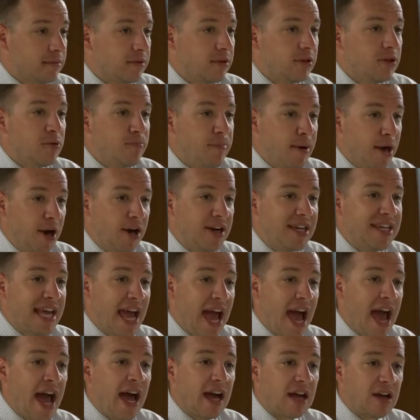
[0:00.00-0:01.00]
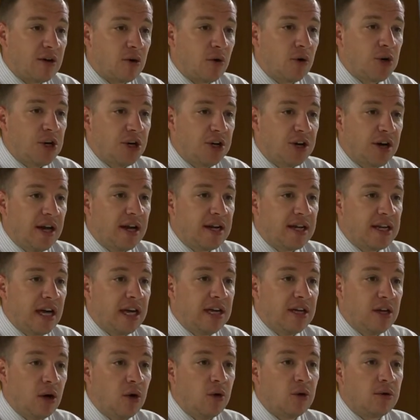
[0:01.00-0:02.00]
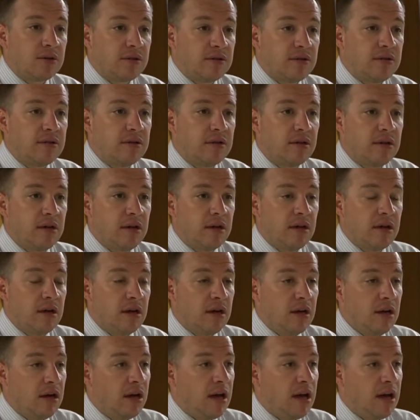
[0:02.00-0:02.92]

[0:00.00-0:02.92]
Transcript: You better yak, or you're going to get yoked. Okay.